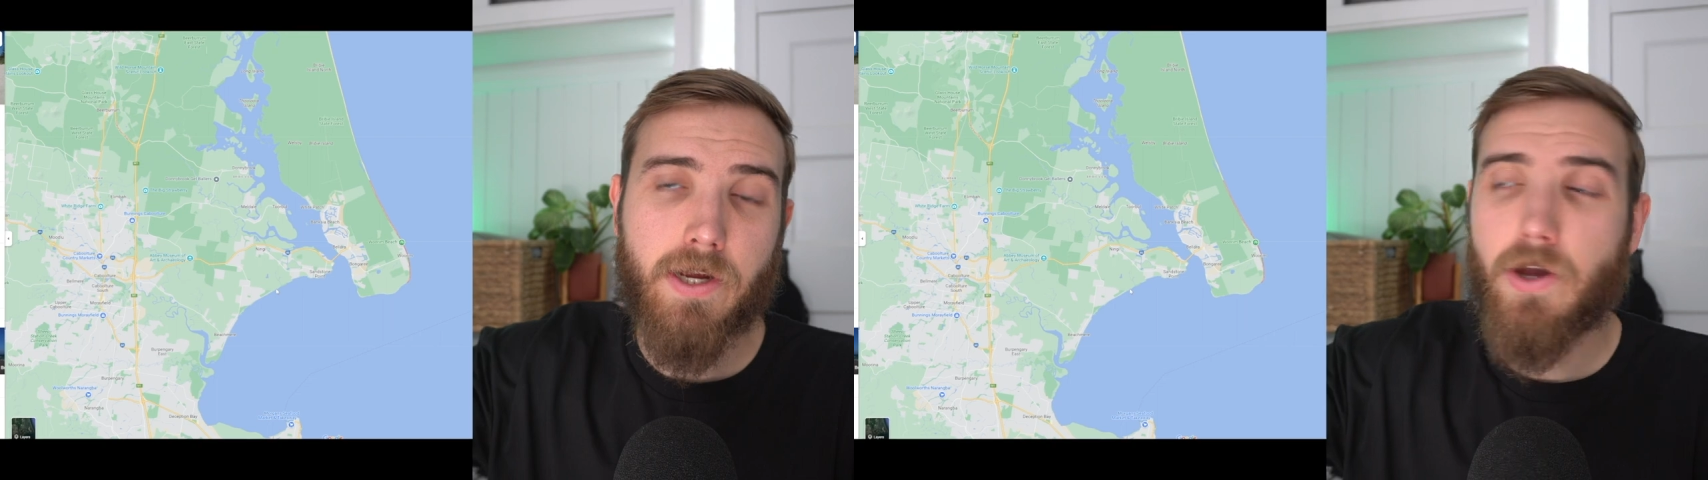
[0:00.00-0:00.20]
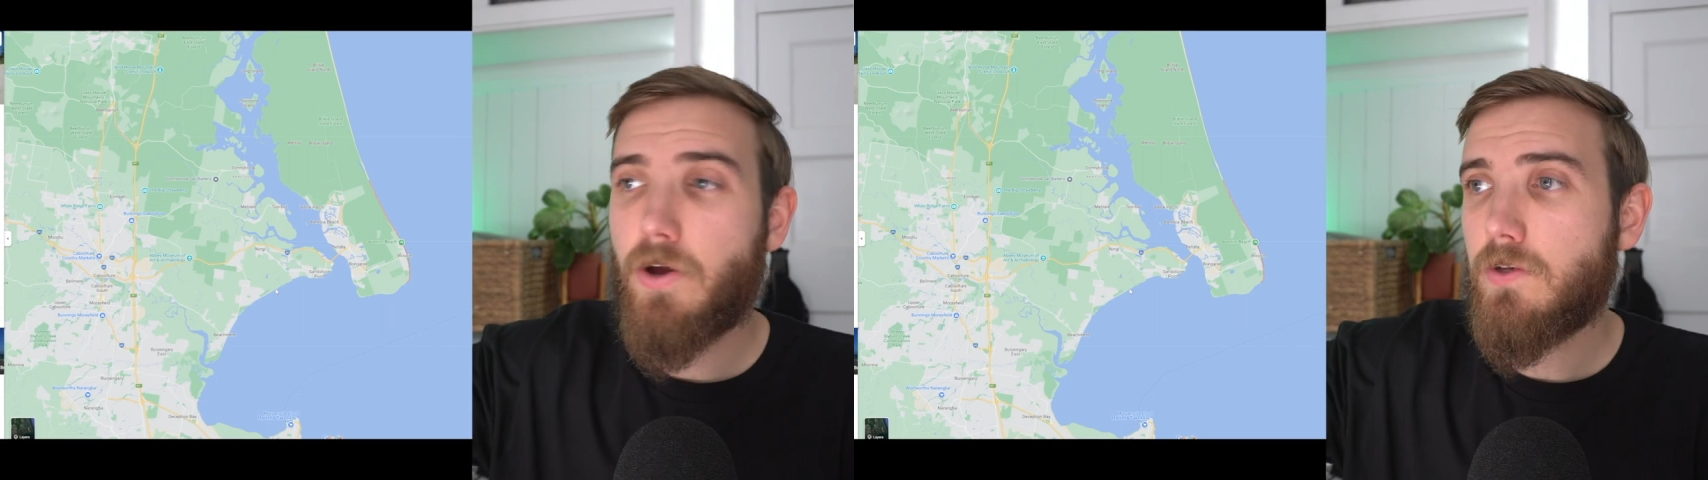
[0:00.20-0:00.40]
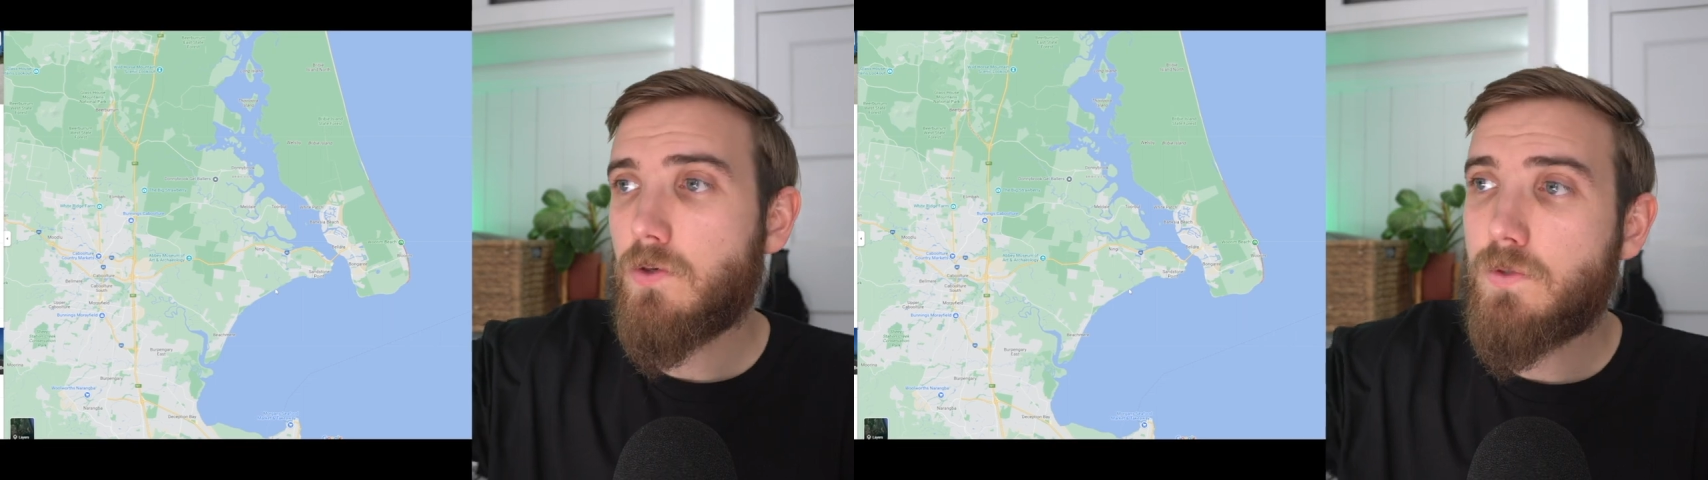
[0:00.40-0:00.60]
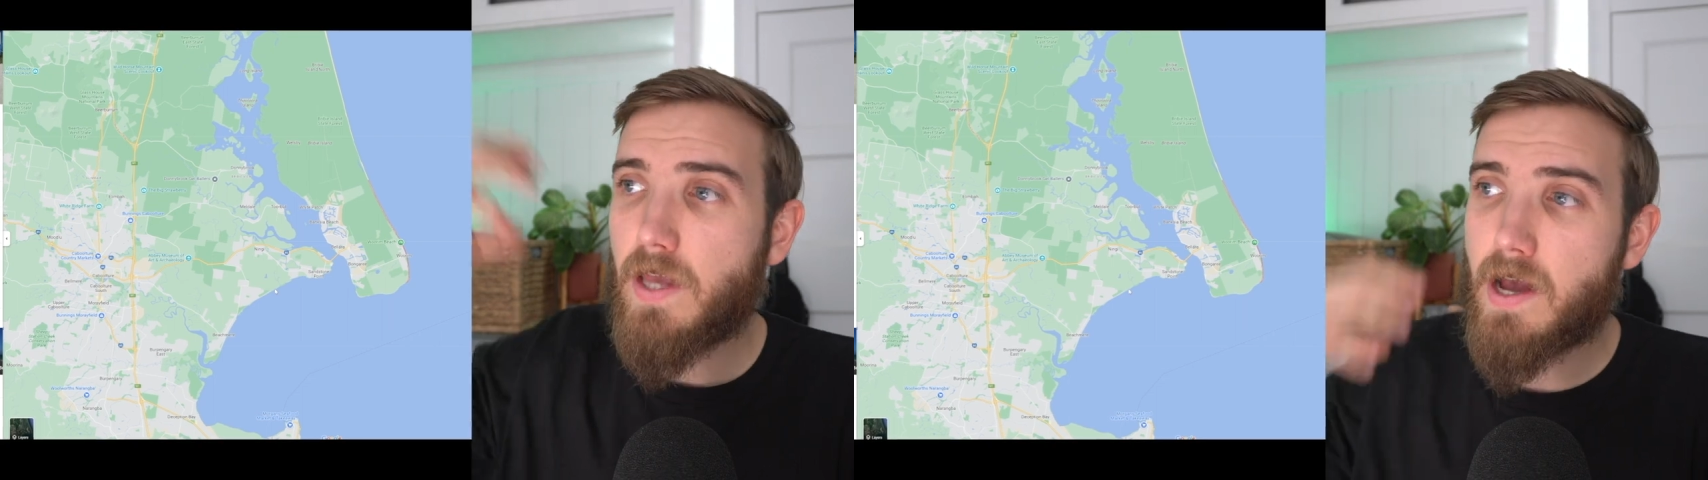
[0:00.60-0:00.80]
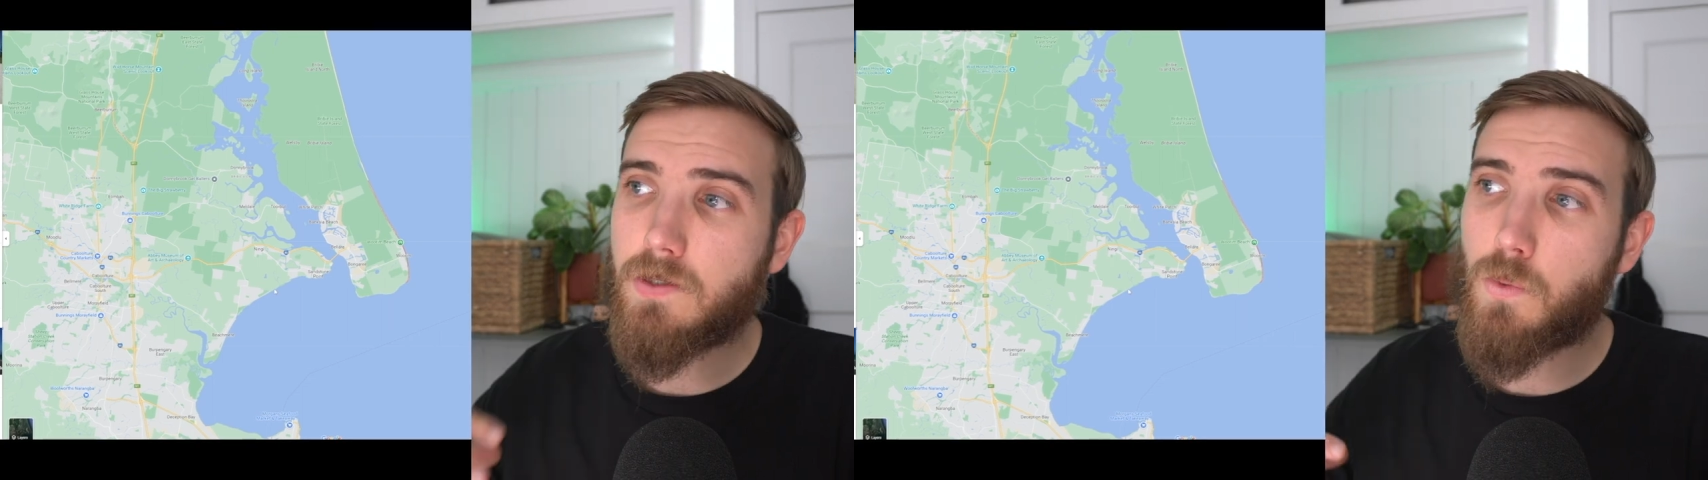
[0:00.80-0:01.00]
Coast or
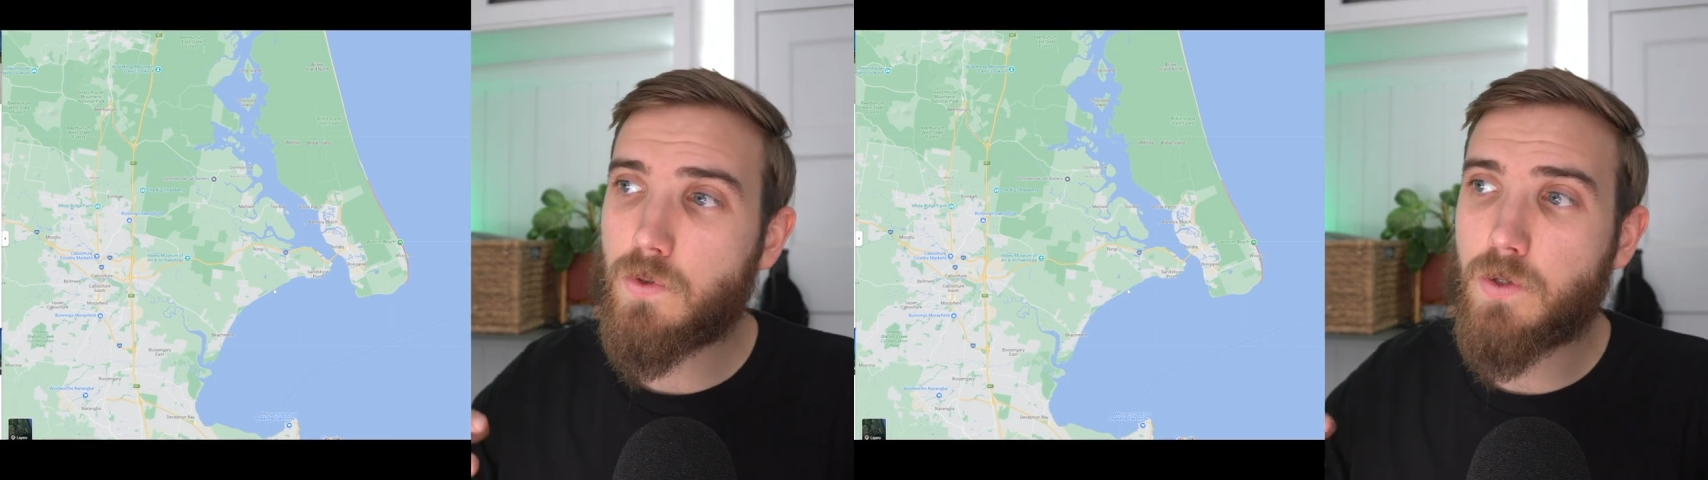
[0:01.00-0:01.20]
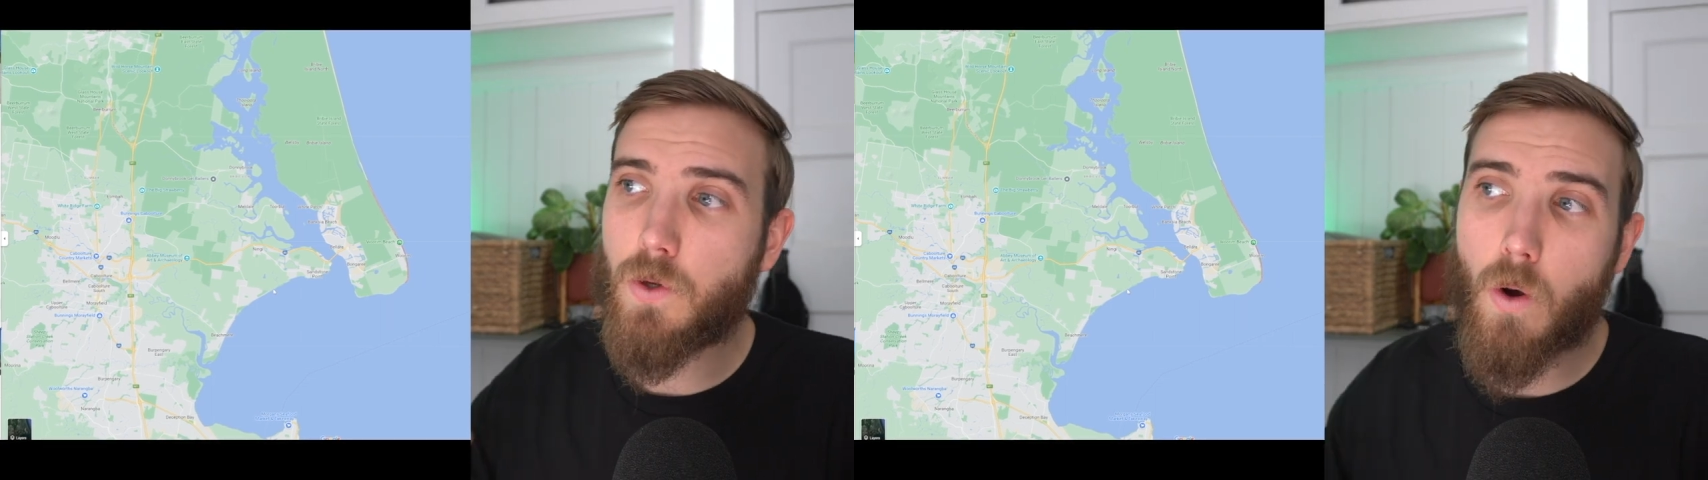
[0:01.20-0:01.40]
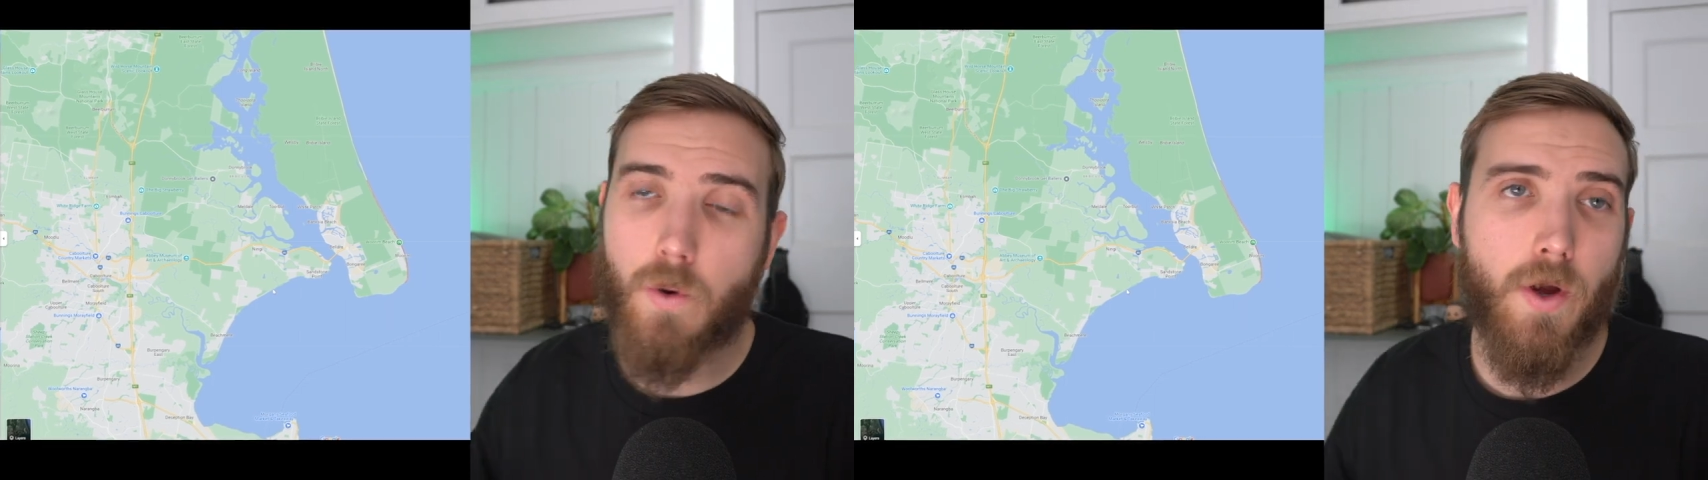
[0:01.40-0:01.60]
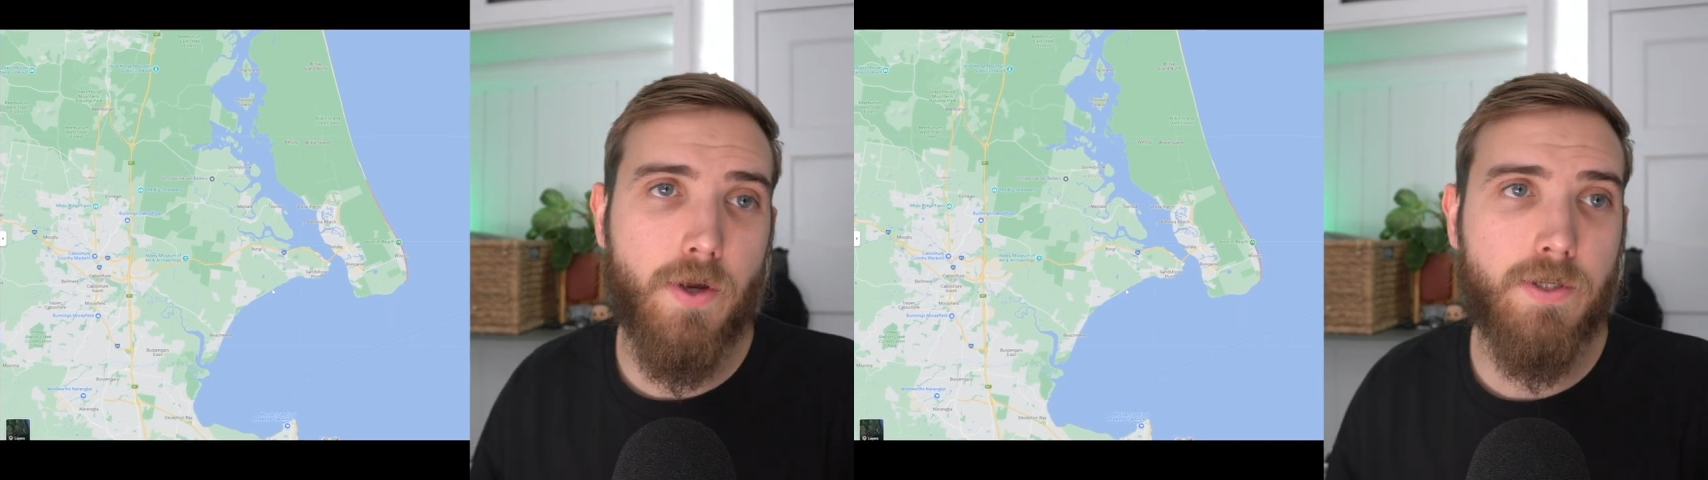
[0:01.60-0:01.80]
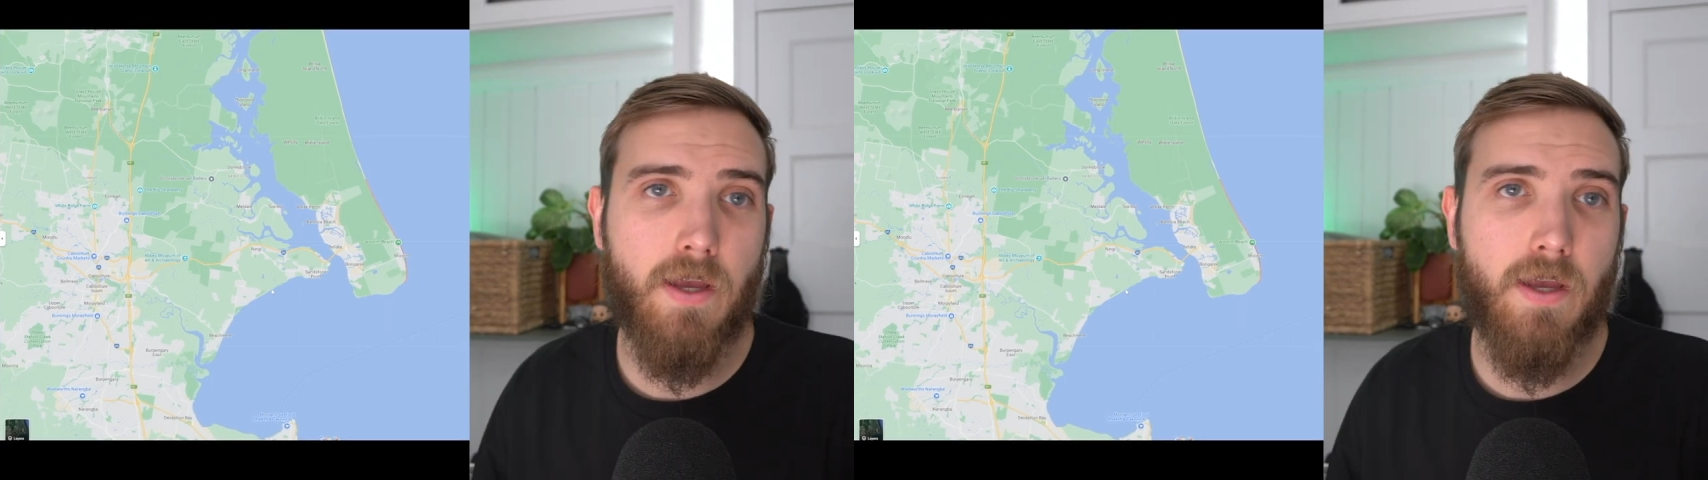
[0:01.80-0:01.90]
down towards the Gold Coast